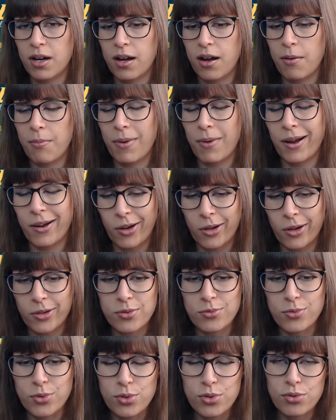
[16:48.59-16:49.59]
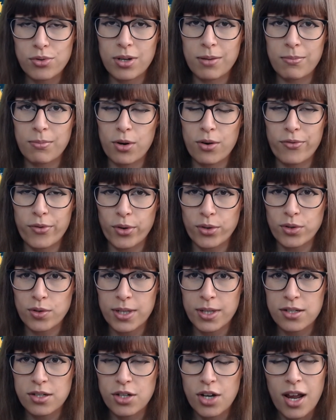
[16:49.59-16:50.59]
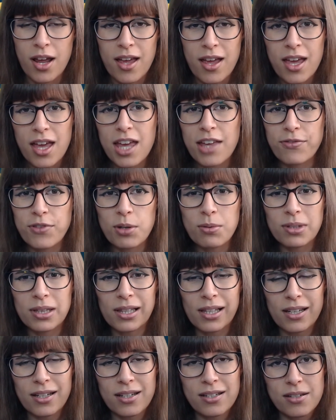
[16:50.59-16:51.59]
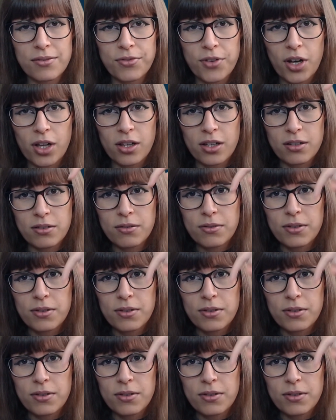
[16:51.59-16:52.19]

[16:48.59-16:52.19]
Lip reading: I also do stream over on Twitch. If you would like to follow,